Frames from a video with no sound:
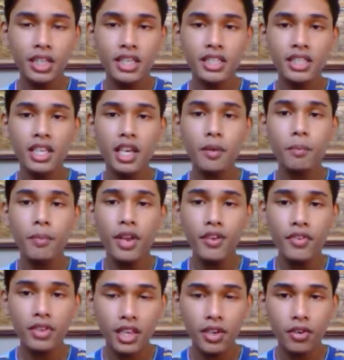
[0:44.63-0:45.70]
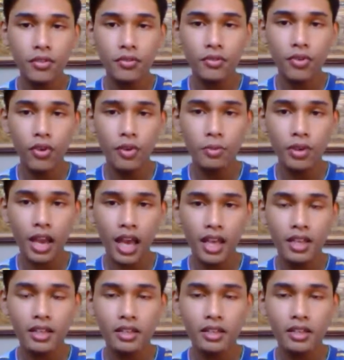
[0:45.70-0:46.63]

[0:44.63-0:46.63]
in the previous formula